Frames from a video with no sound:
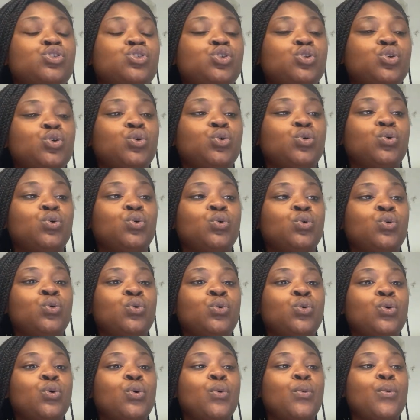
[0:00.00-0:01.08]

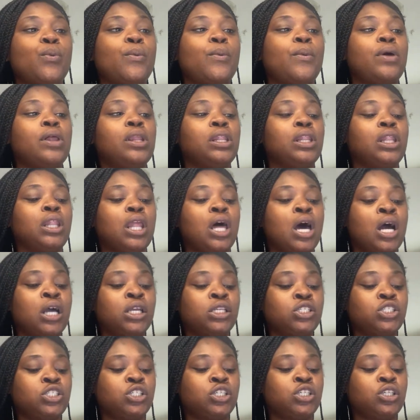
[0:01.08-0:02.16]
to
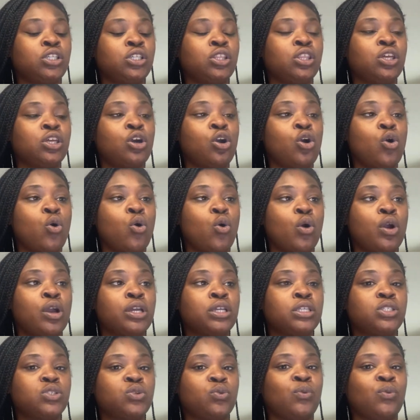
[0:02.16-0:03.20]
launch the course,